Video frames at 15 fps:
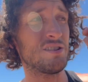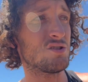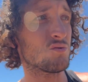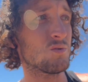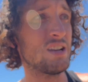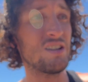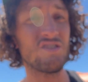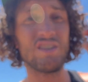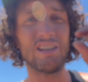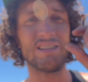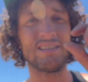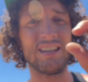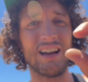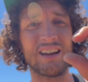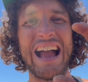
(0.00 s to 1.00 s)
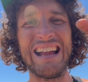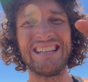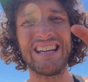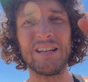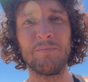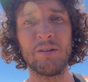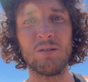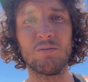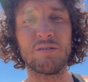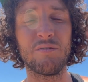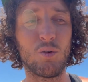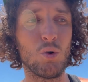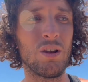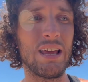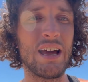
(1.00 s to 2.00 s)
syringe and suck 18 mils of
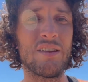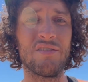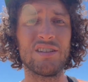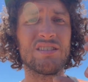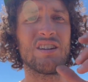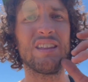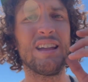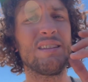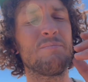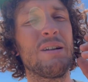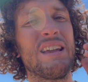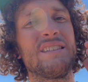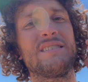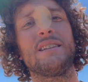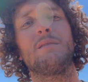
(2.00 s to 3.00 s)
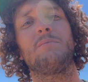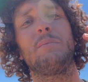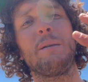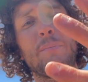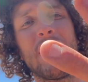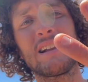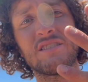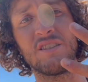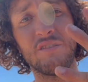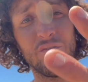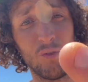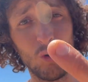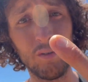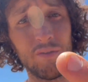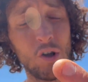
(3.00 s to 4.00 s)
oil out of it. So that means that it'll be back to the
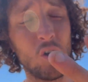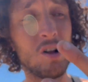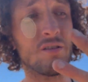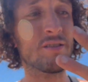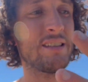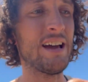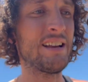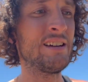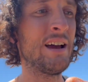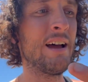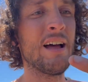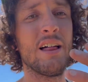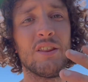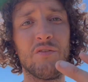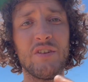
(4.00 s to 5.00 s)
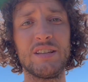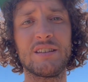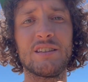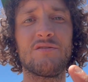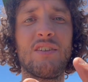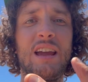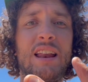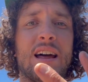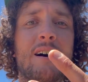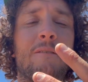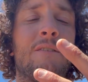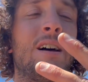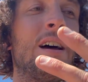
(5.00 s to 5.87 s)
4 vials that the viscous fan hub